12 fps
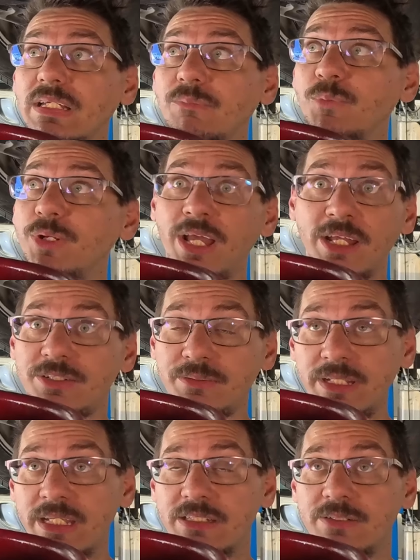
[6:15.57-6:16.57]
we're not
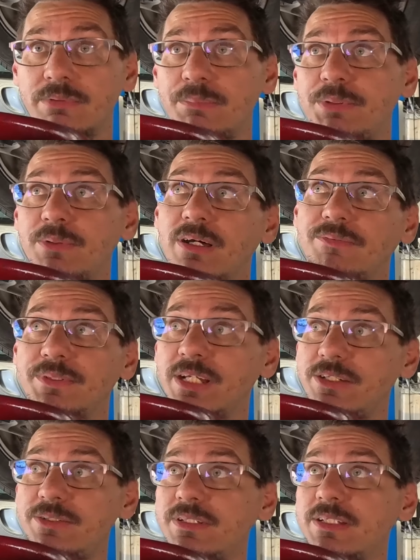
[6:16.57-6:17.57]
doing it to rip you off.
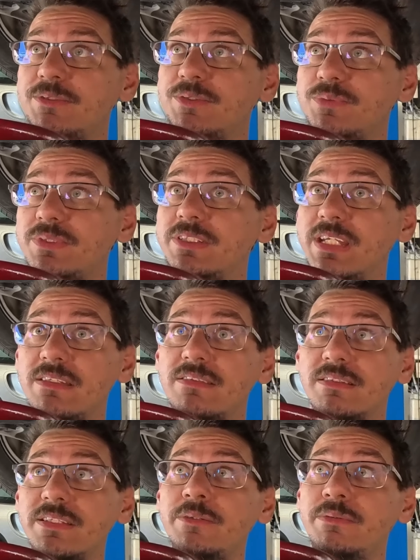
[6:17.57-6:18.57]

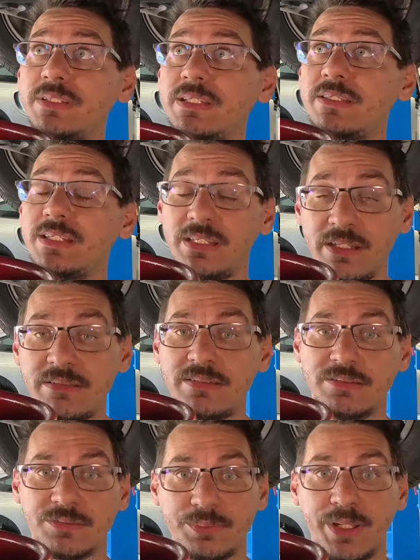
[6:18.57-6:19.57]
It's literally the
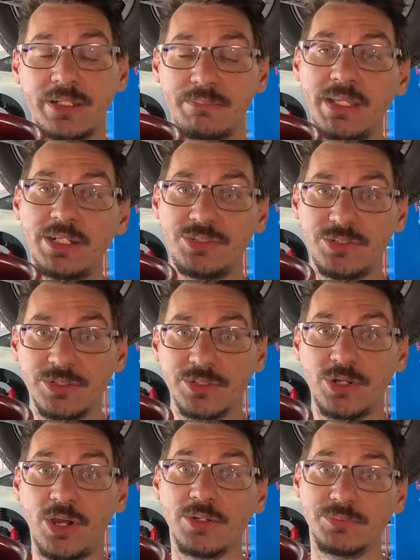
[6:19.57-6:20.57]
easiest way to make sure
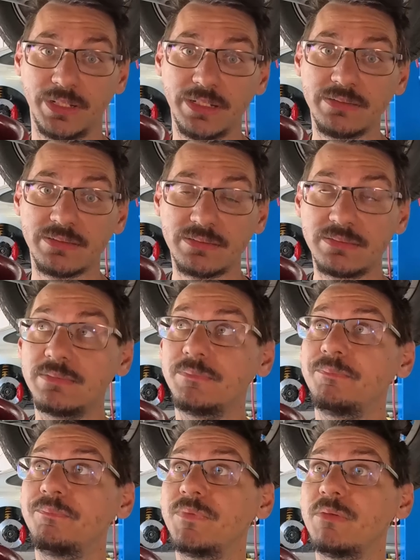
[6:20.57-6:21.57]
your car runs.
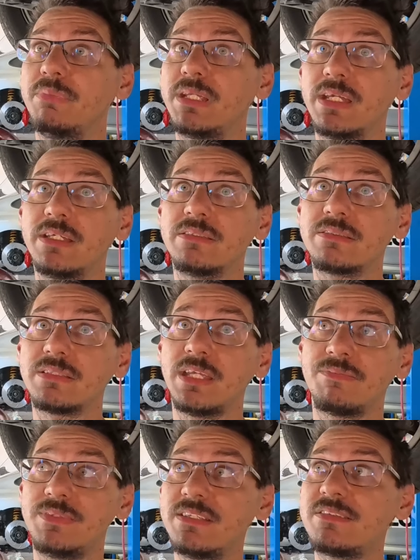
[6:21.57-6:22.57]
Because
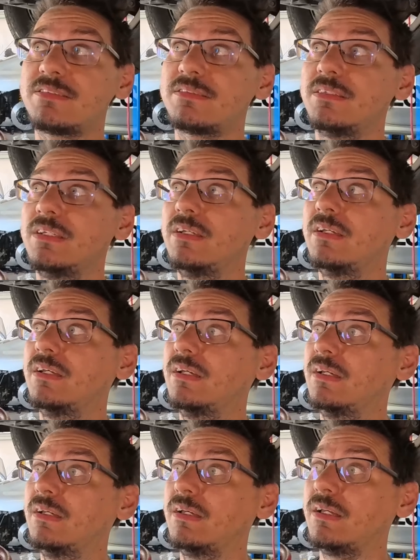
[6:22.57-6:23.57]
if this
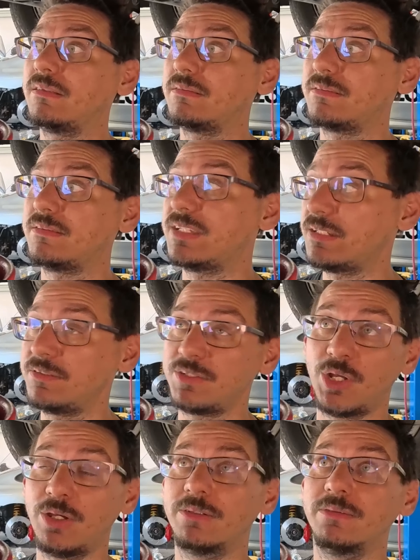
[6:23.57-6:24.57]

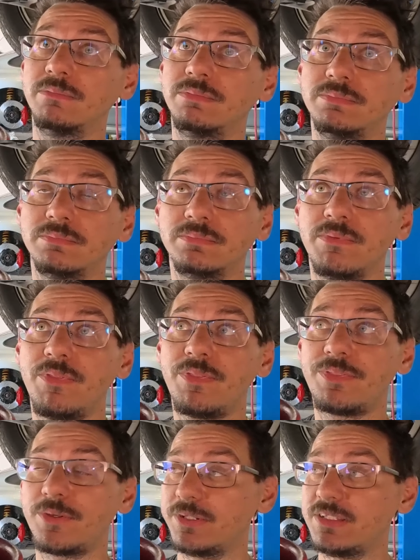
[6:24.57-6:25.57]
didn't go
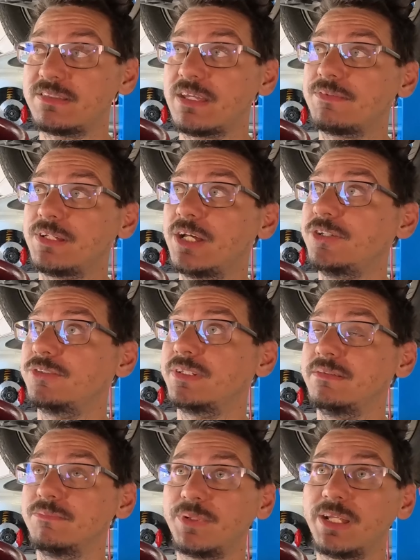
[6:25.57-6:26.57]

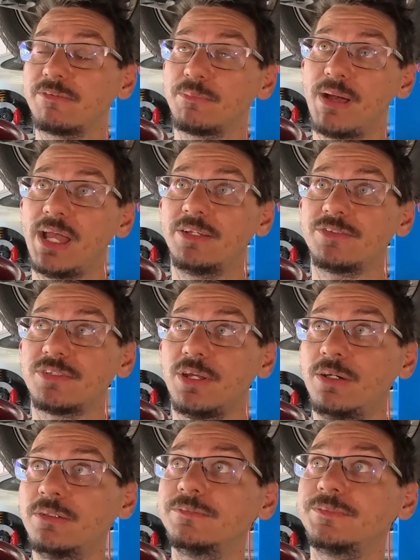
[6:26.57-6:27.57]
3,700 and whatever miles
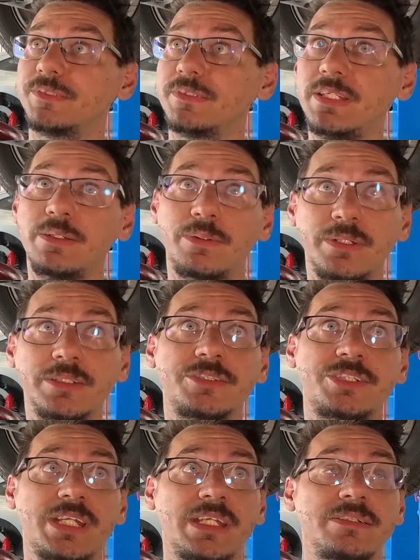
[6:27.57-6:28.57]
over the oil
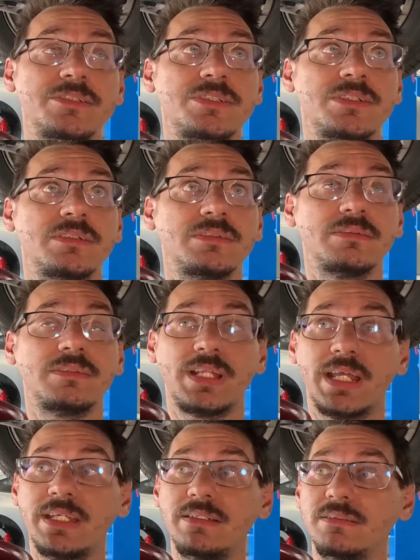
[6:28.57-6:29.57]
change
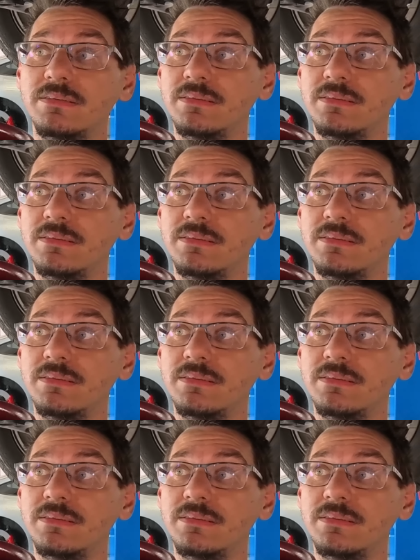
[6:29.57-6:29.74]
light,